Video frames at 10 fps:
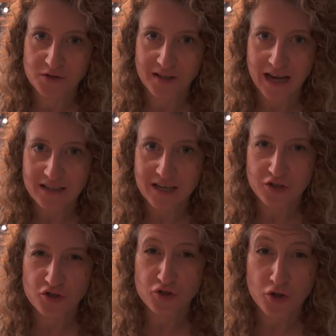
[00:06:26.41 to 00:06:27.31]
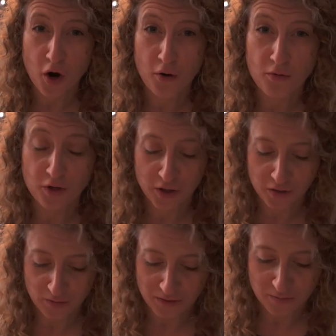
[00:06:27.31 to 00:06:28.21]
so that tastes so
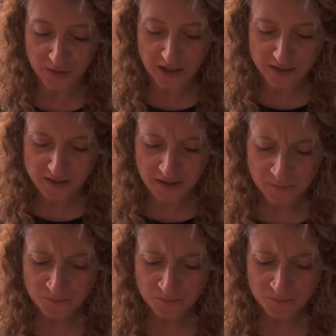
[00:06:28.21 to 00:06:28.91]
good with the beans.